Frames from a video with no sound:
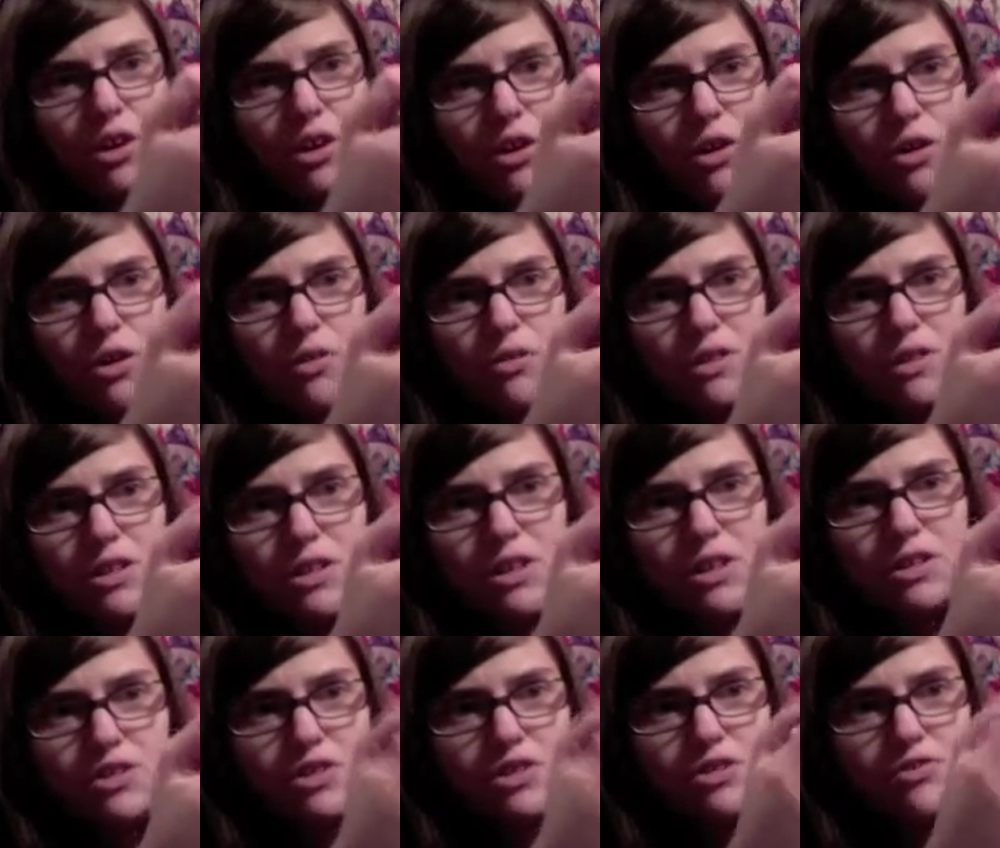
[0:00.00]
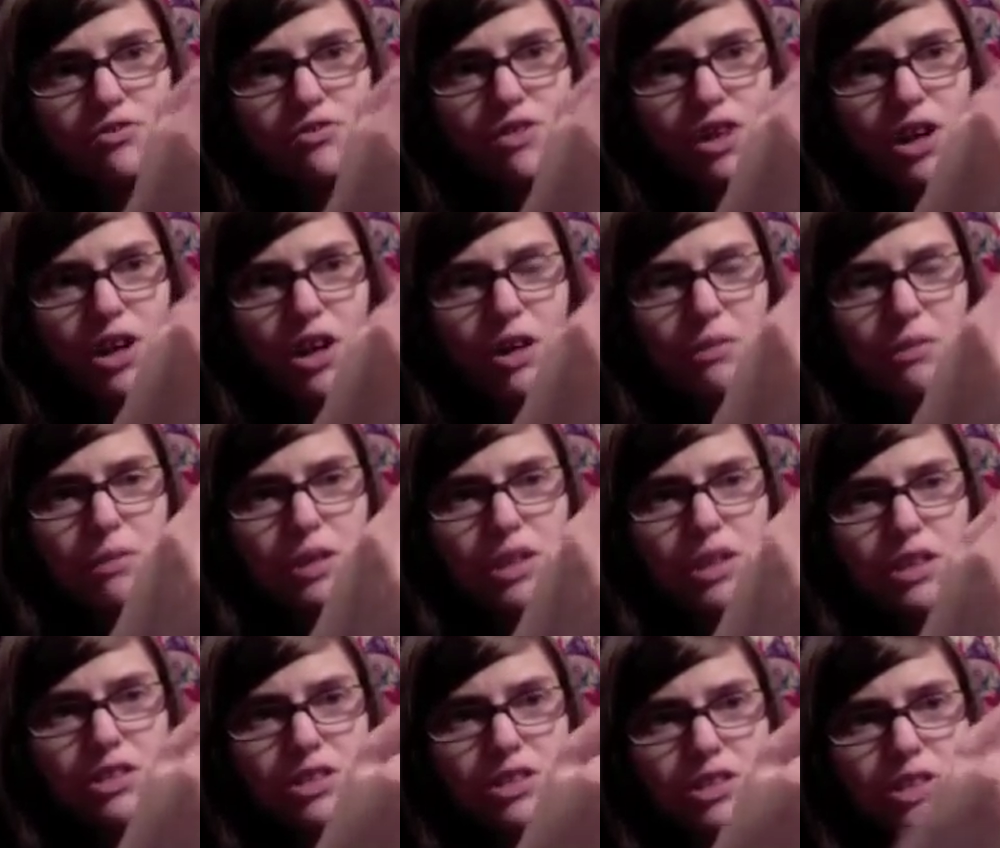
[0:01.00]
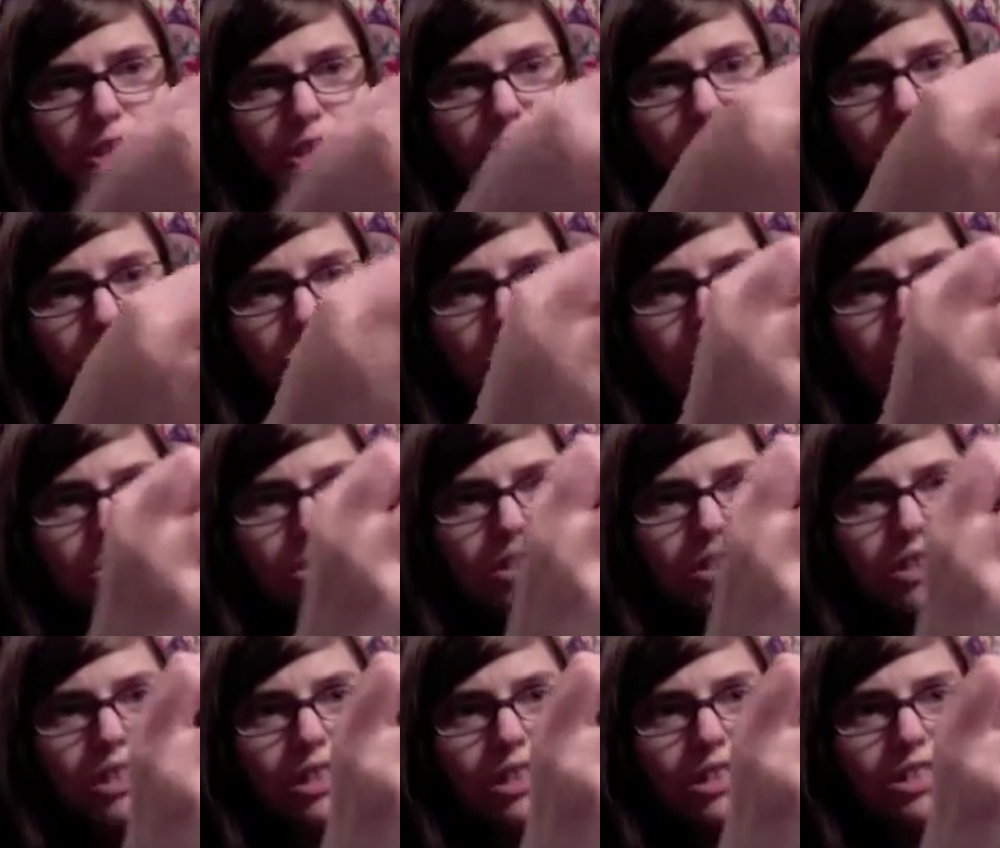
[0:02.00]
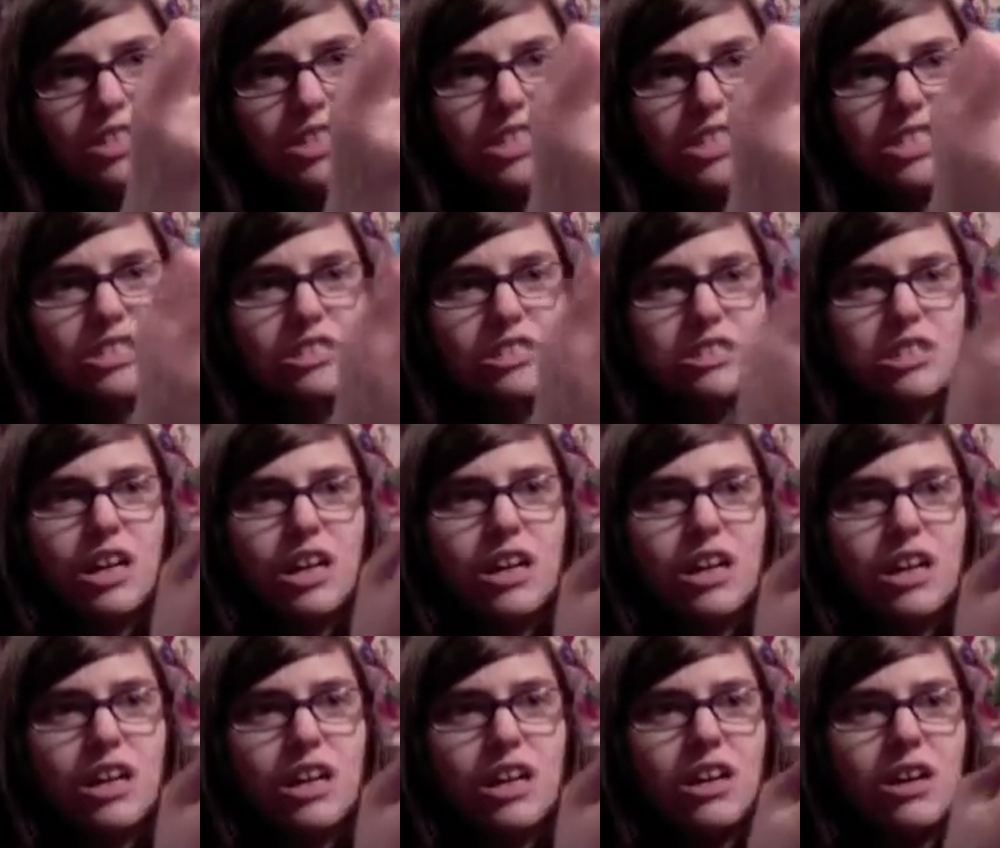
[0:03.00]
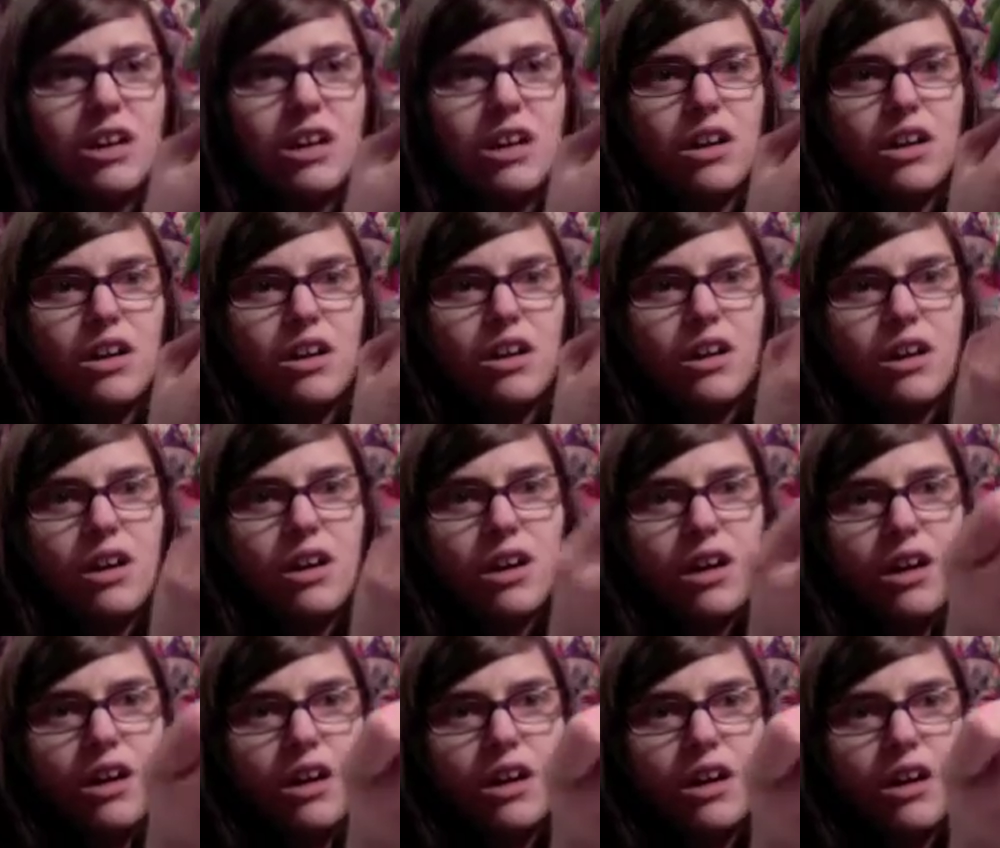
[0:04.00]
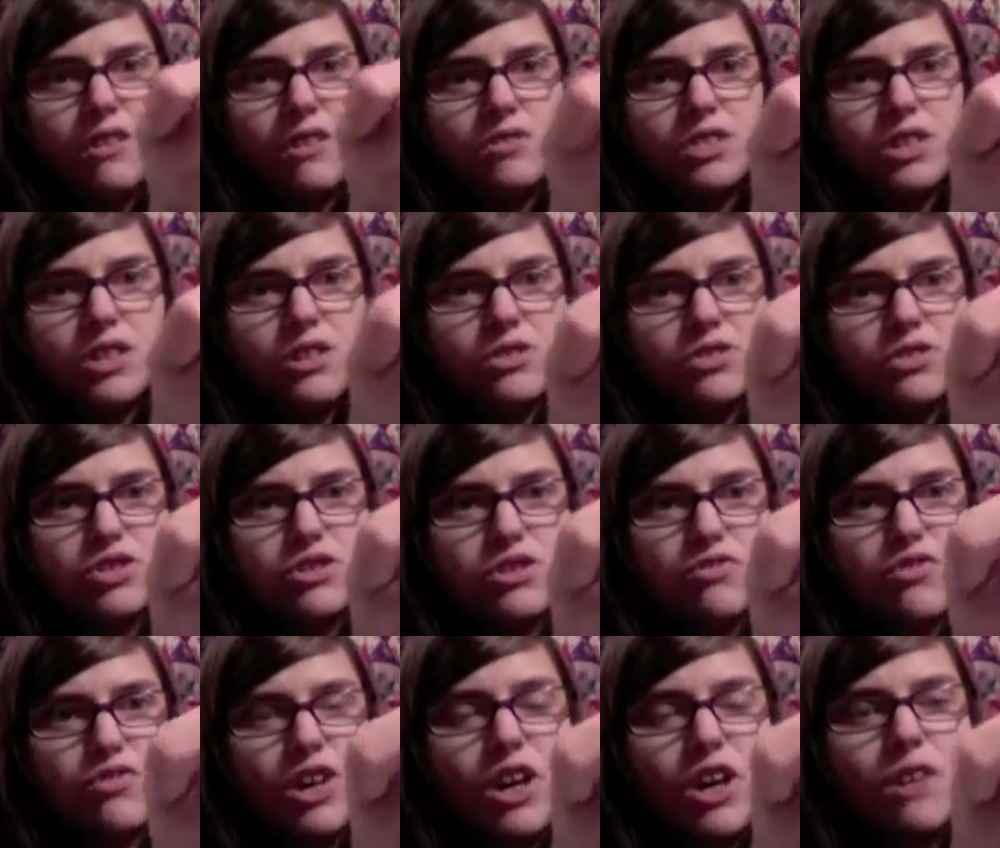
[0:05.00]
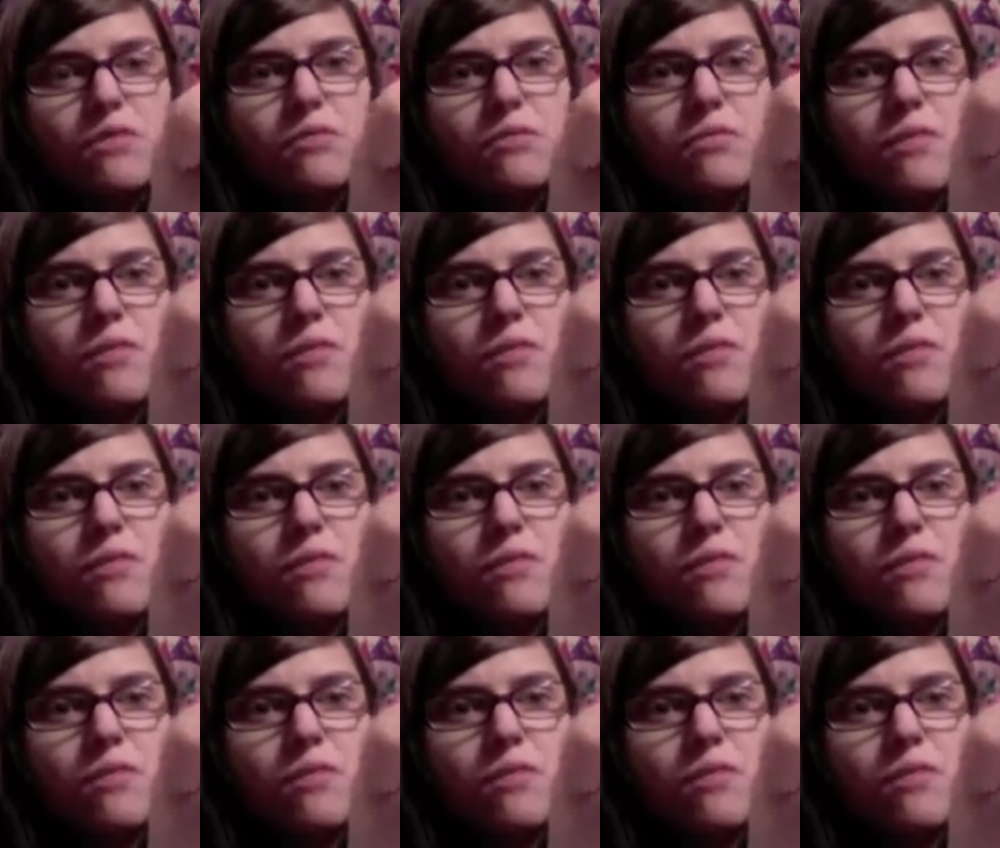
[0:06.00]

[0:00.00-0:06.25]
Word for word: Hopefully not too far because her wings are going to get stuck. She goes too far.